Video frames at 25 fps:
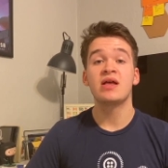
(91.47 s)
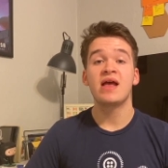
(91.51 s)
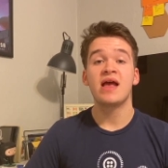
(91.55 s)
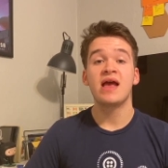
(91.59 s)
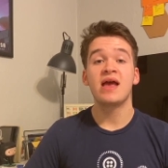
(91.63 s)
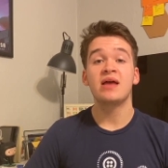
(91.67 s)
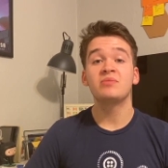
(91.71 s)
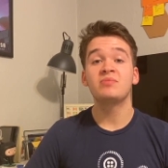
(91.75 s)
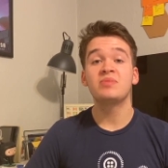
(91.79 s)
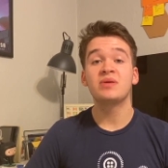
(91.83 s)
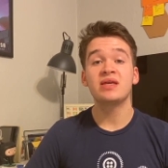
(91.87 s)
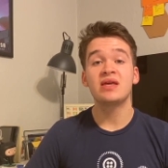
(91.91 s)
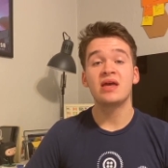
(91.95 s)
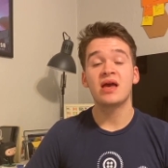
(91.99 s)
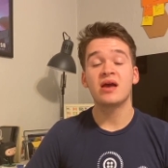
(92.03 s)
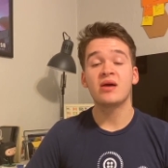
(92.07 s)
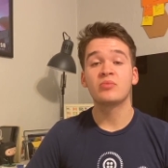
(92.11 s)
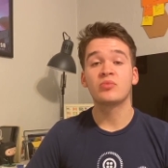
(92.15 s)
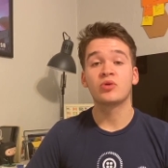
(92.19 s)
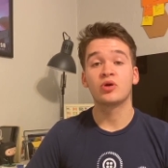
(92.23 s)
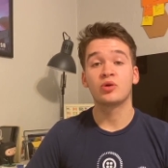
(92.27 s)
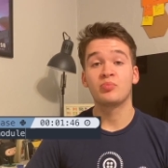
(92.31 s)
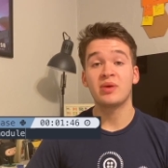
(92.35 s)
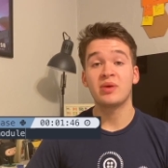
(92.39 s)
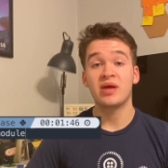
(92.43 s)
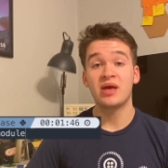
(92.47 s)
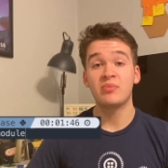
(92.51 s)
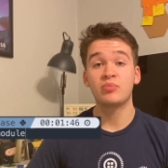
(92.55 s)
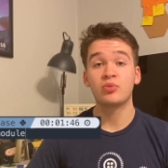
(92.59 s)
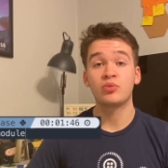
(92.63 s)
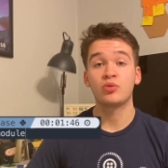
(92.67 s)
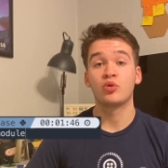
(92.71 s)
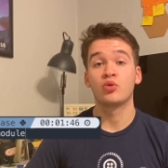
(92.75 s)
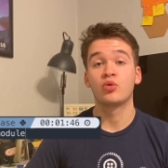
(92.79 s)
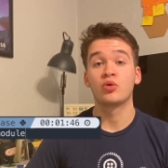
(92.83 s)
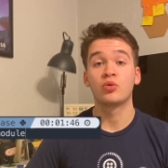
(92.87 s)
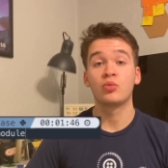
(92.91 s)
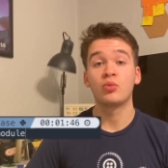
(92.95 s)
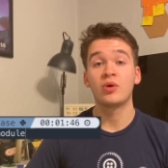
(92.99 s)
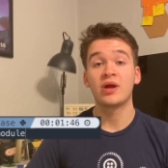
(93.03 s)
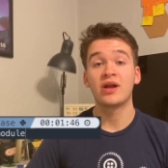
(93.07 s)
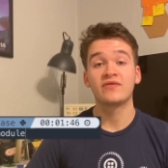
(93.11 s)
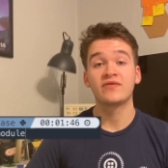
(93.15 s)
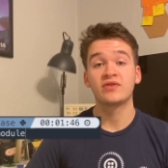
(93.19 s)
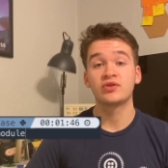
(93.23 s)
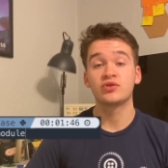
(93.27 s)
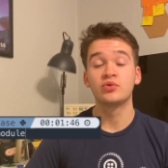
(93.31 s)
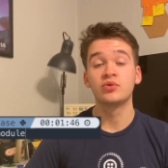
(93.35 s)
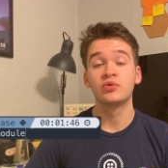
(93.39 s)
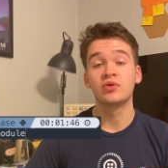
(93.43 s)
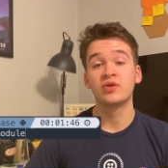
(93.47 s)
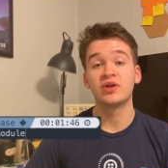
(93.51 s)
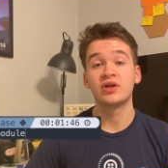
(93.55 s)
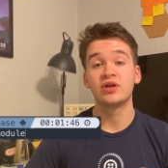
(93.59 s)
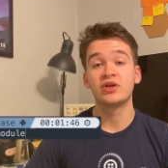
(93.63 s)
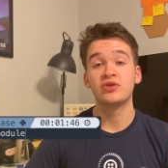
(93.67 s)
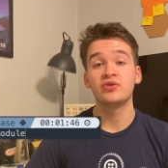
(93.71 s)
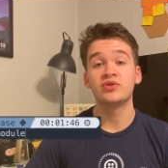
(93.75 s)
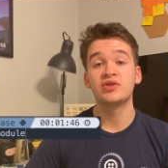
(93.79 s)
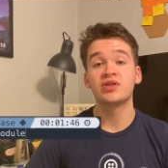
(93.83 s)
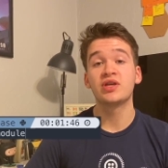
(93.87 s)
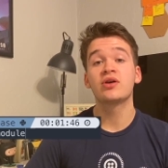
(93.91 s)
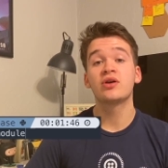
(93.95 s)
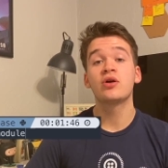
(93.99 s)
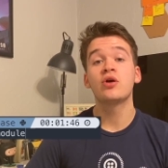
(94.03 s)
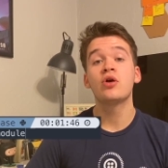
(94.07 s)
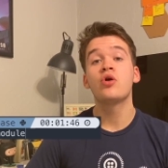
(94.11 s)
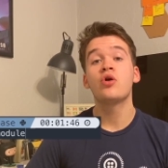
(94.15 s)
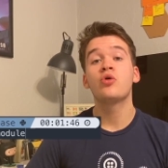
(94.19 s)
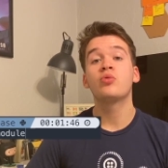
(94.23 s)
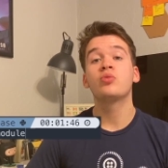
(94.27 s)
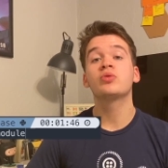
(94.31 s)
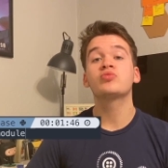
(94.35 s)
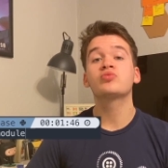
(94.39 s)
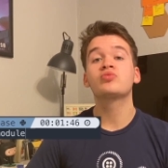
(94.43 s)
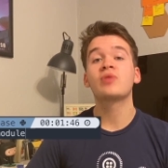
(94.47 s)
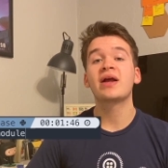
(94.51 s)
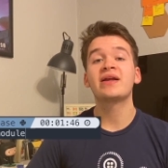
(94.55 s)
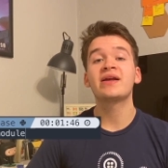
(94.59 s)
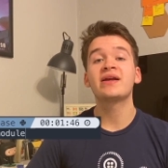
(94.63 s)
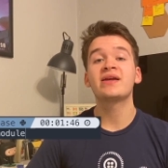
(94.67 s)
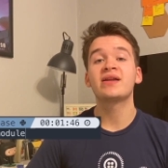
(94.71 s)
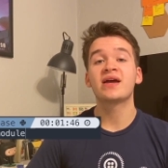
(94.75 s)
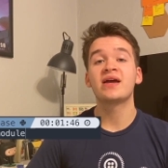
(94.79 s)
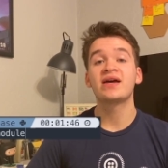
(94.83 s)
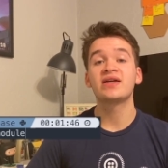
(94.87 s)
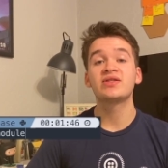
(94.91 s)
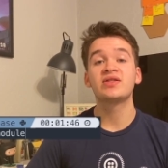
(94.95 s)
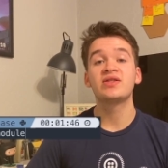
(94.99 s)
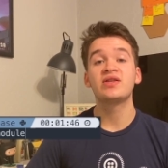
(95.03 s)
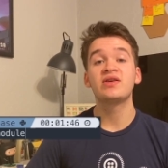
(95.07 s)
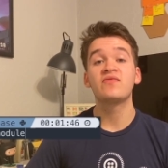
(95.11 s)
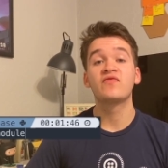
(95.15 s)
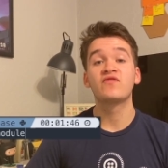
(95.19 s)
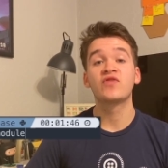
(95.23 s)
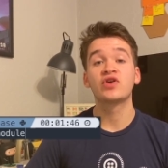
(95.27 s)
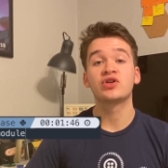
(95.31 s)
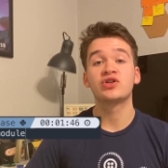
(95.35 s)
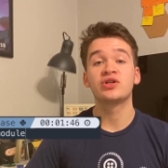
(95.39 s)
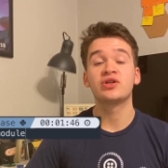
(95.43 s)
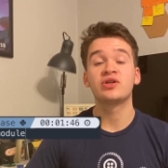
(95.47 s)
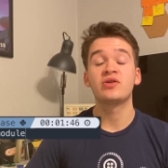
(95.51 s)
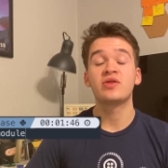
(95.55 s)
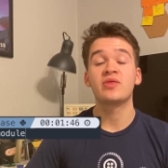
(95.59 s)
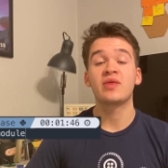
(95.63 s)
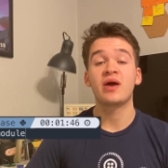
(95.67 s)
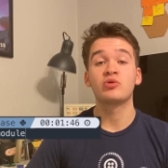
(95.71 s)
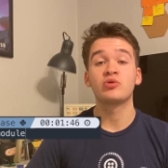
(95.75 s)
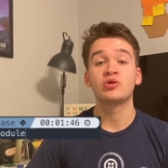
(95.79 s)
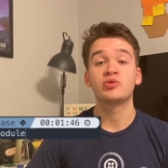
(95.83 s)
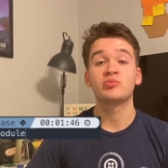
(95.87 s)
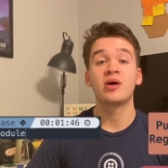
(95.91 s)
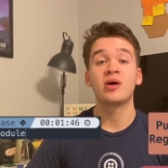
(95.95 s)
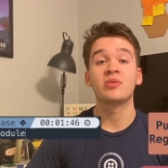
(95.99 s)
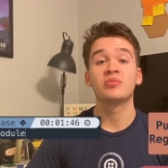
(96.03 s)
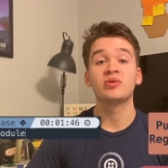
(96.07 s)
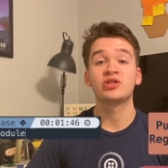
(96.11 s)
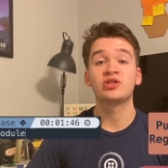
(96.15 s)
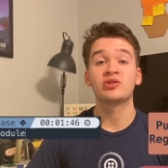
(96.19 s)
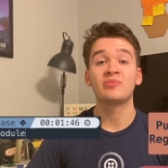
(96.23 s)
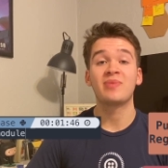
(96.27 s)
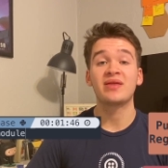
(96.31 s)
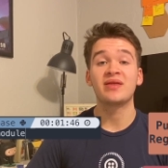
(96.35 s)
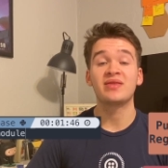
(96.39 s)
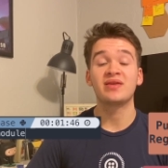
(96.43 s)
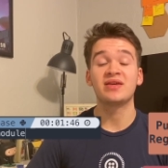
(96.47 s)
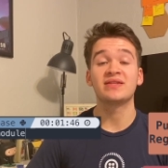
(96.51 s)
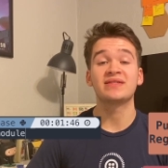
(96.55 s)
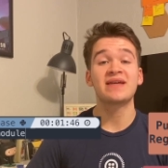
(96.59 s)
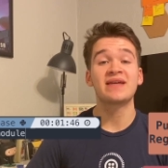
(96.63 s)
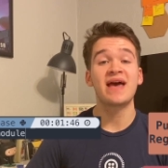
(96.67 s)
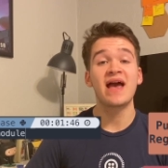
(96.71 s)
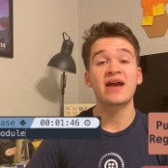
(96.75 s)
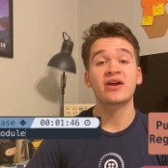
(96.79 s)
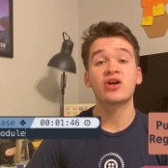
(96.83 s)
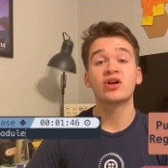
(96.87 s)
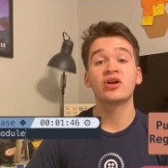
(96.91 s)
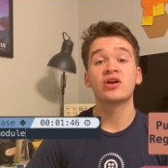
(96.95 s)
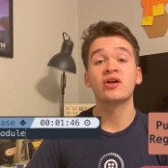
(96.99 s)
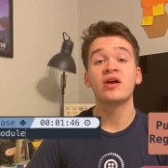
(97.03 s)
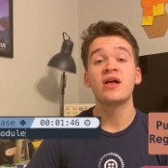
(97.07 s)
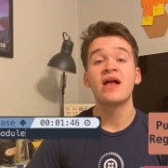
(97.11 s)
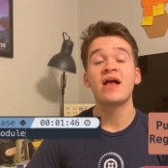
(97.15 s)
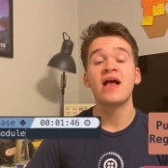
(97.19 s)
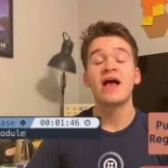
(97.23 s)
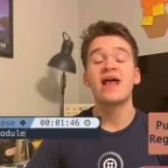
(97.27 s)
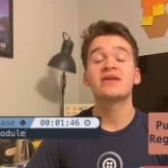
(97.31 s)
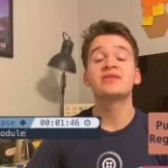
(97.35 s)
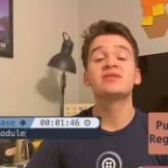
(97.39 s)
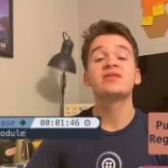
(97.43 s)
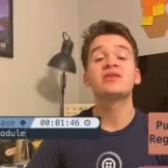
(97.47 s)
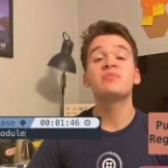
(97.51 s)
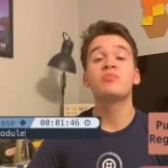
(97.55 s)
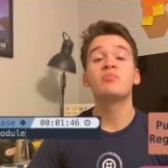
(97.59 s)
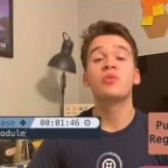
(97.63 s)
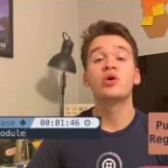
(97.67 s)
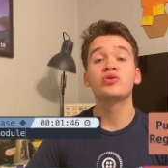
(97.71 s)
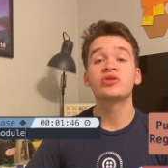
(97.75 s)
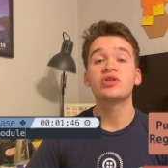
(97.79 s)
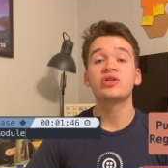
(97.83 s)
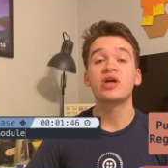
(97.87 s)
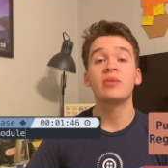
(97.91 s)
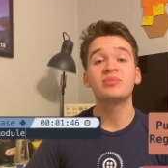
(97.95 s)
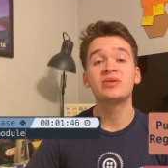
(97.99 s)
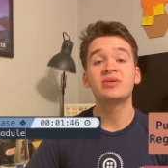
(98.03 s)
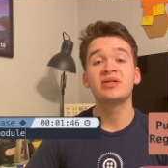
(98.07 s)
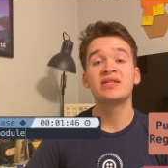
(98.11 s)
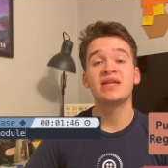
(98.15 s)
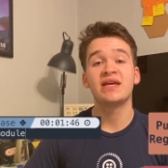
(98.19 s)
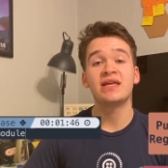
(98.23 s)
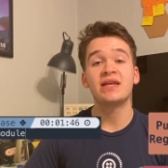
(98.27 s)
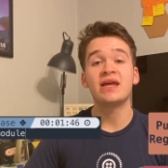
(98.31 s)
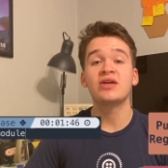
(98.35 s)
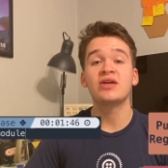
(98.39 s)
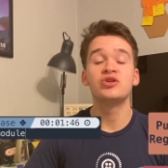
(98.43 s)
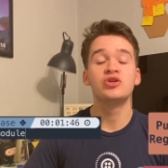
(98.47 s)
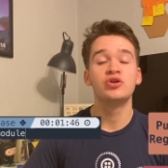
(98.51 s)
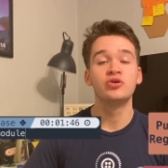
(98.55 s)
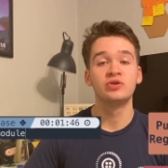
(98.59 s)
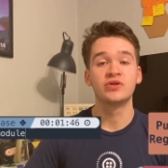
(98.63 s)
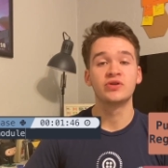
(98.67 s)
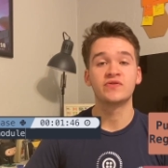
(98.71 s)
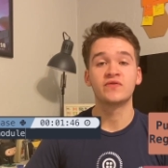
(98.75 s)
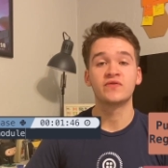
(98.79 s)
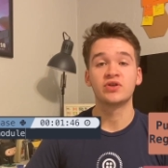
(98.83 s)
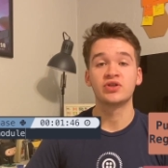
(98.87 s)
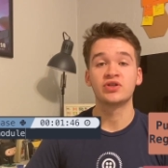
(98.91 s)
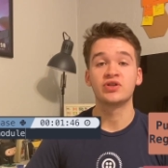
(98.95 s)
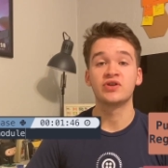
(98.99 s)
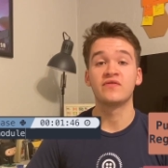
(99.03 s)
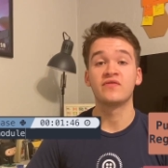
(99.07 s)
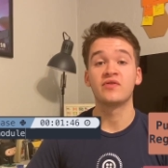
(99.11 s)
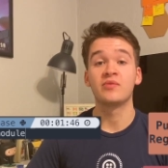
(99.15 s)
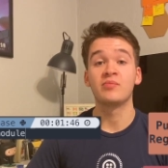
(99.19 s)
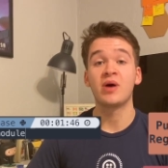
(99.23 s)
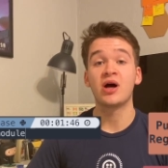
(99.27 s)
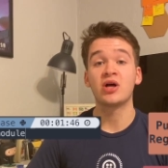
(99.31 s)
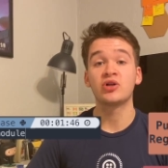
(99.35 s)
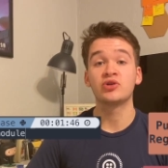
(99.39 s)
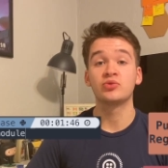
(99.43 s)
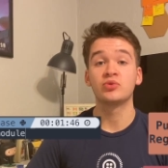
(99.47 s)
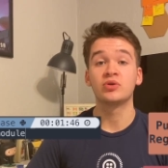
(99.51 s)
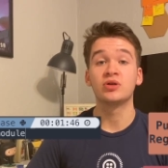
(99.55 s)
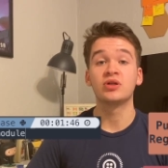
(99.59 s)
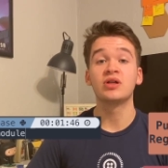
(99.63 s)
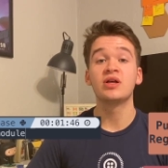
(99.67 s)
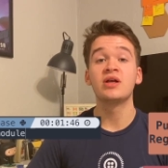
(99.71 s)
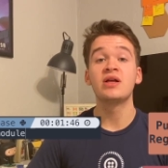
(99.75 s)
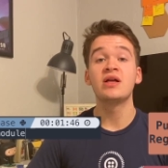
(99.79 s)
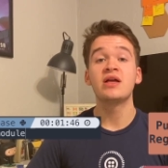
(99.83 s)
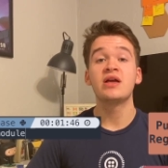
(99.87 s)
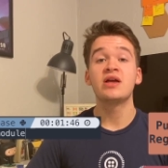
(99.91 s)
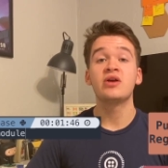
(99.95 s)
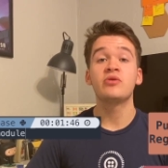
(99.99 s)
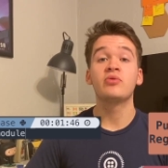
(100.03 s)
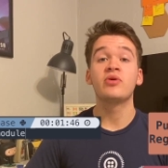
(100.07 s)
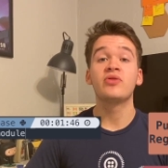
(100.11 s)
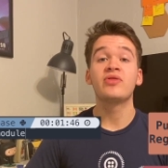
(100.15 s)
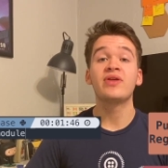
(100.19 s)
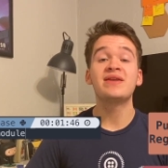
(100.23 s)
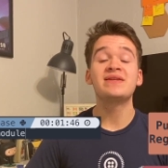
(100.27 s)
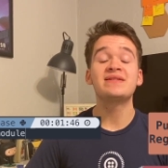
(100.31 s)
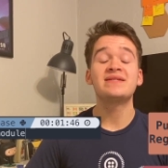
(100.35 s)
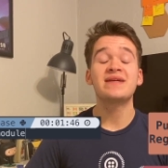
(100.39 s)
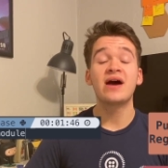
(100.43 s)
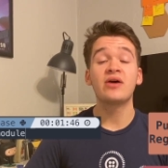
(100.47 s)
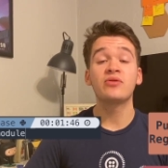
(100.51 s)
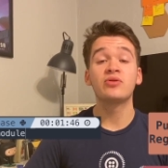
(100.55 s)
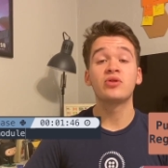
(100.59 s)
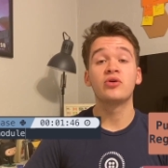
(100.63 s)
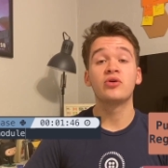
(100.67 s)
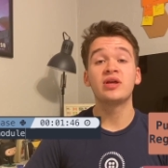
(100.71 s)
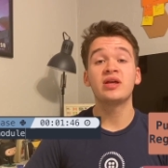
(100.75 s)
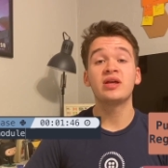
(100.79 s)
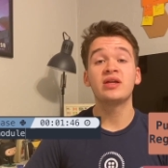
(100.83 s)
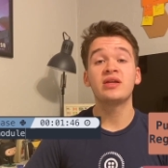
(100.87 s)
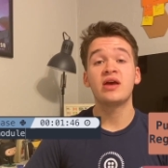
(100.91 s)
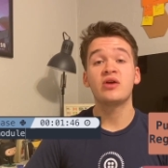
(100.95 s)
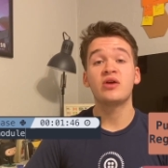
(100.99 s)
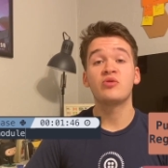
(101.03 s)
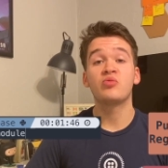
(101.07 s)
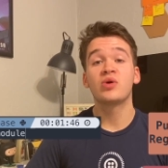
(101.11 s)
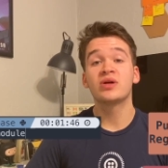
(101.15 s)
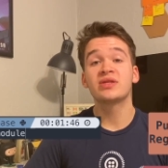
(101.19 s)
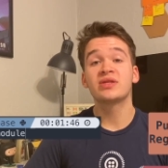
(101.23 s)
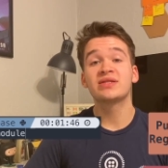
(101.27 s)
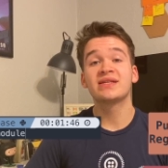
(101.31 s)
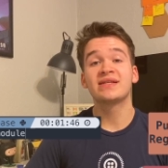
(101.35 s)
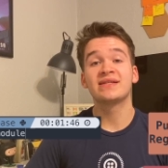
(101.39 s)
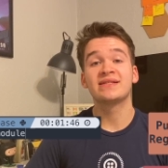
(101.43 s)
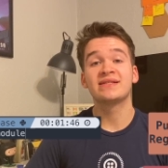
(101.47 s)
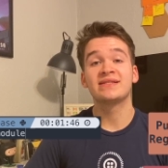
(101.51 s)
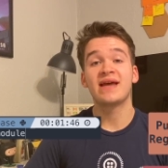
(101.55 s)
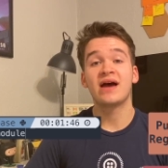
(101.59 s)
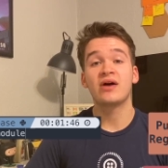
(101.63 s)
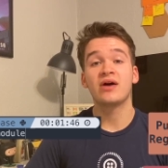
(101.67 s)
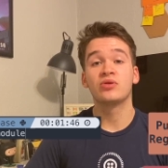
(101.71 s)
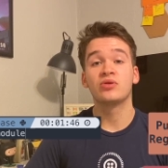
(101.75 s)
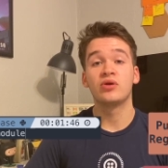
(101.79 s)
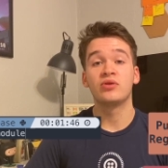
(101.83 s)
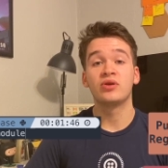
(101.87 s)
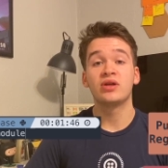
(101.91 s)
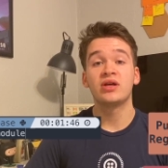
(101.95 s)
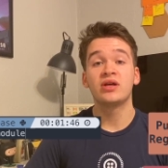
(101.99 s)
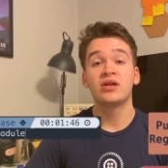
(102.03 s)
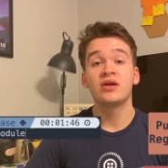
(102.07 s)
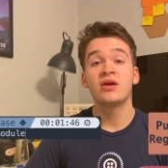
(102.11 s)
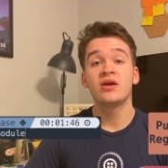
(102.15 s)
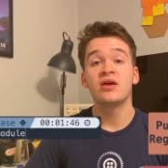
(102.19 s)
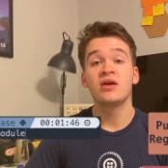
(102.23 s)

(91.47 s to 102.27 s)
NPM or pip or whatever tool they're using will recognize the version that was published by the attacker as the most up-to-date and newest version of the module. It will then download it, and once it is downloaded,